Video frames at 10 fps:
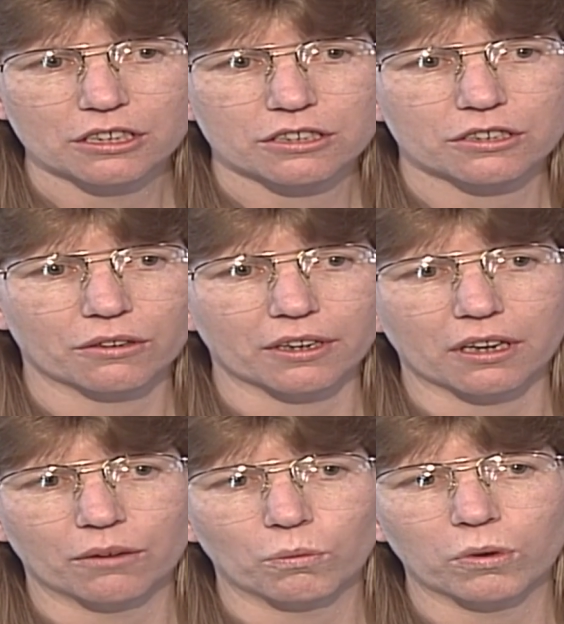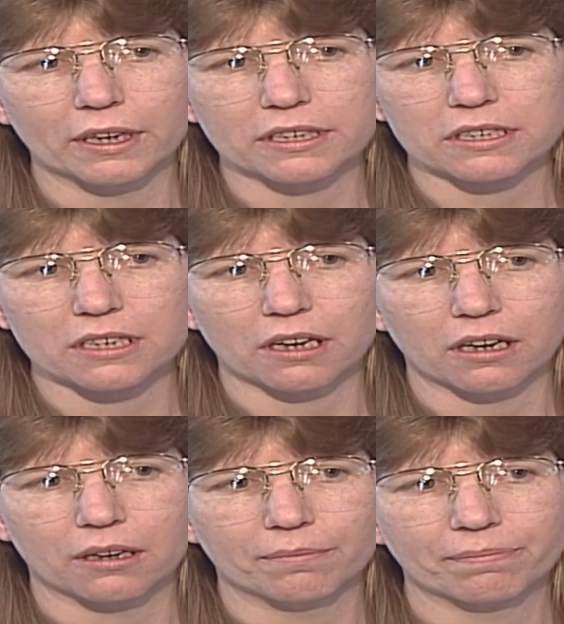So then what
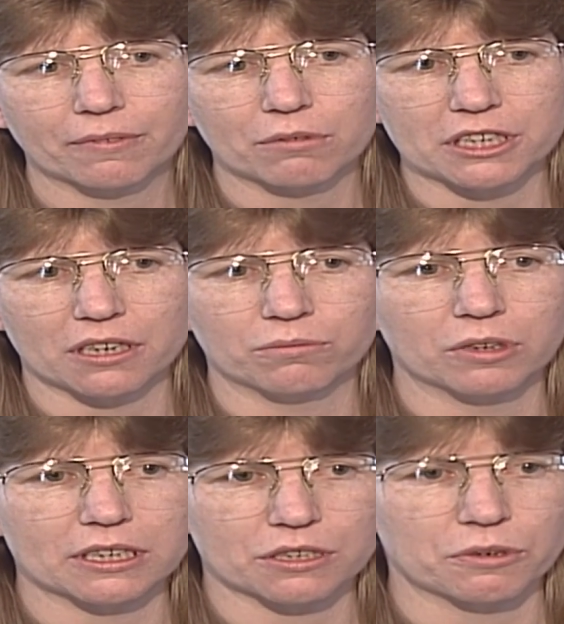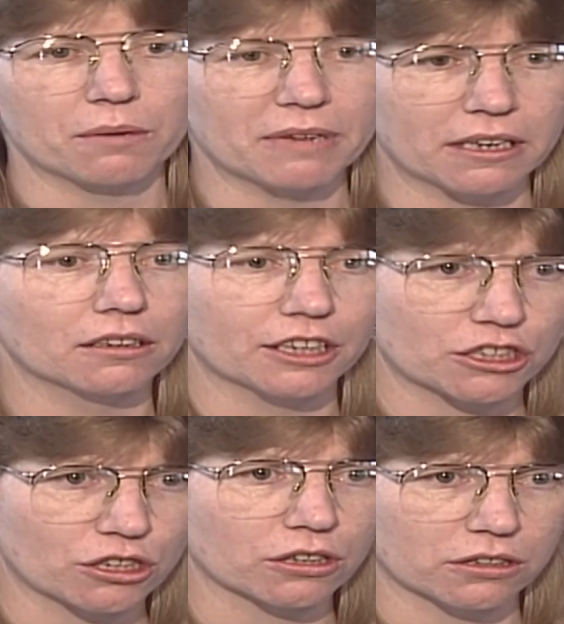um, we did was we immediately
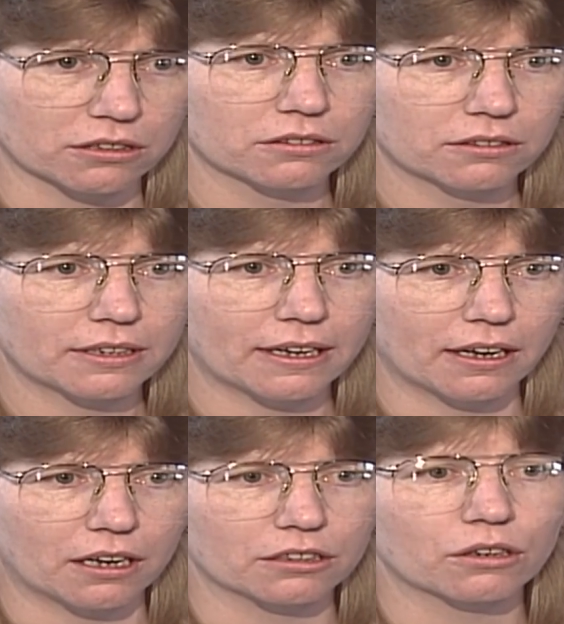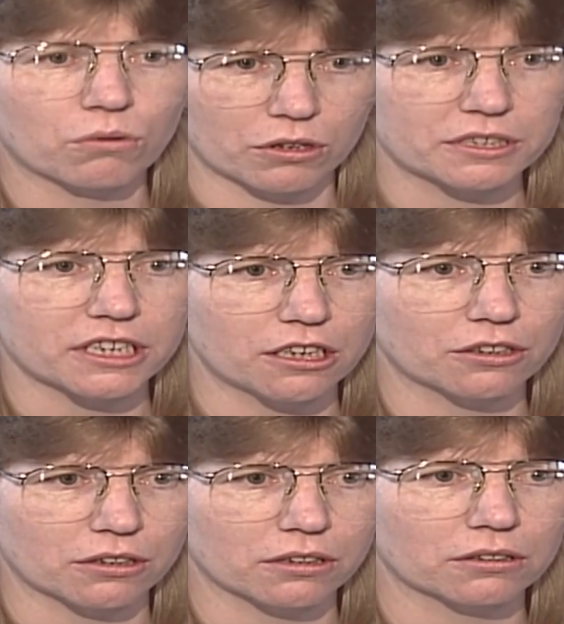took her and quarantined
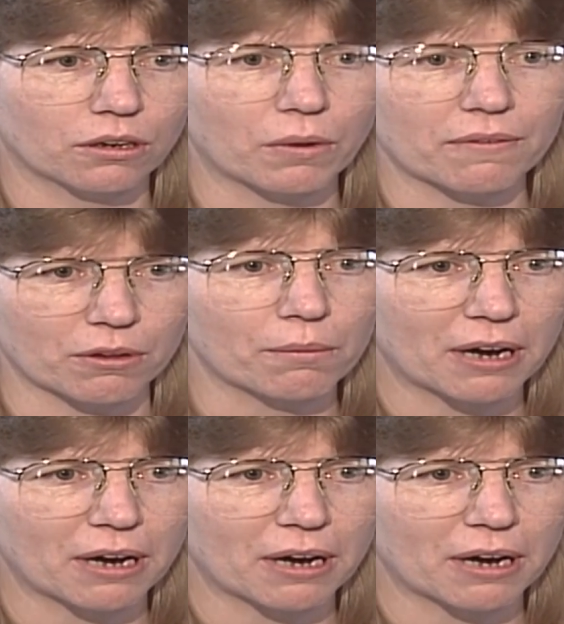her away from the